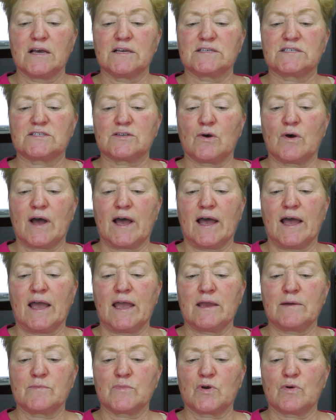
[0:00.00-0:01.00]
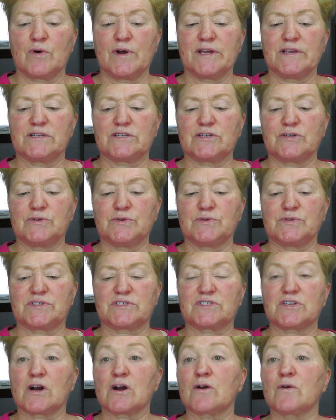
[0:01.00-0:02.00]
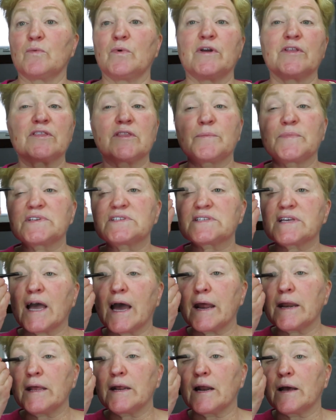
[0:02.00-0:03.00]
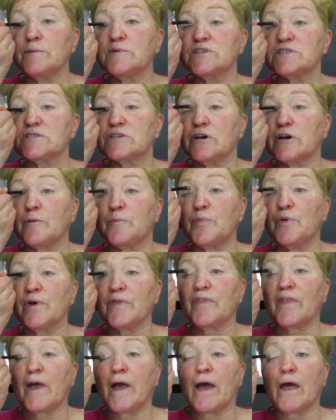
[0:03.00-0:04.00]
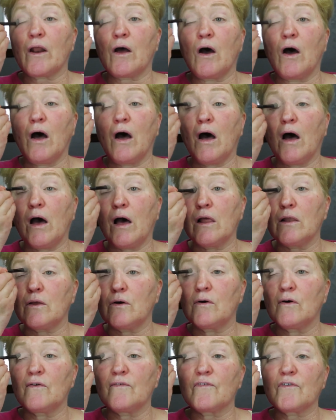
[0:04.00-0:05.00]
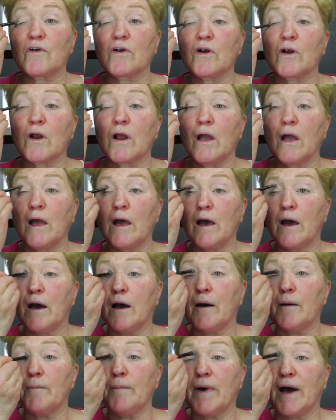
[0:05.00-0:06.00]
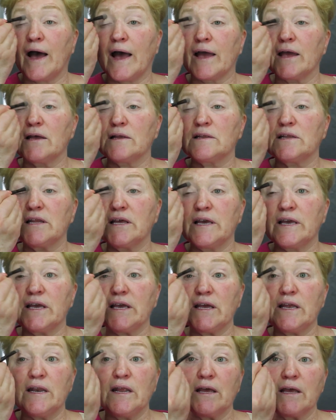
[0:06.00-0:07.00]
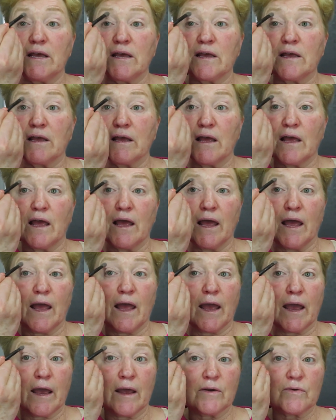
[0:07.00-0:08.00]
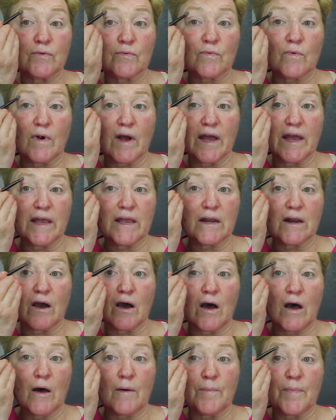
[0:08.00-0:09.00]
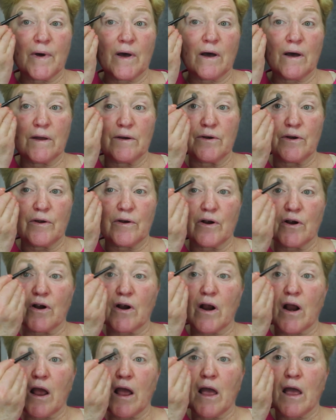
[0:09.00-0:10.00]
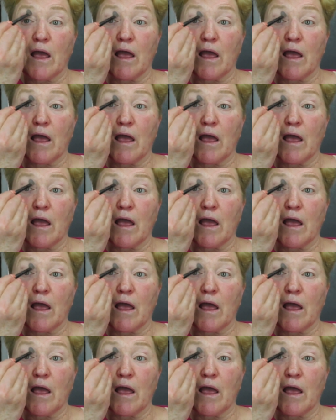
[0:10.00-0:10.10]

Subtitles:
So I am going to start with the biscotti, and I'm just going to put that all over my lid and right up under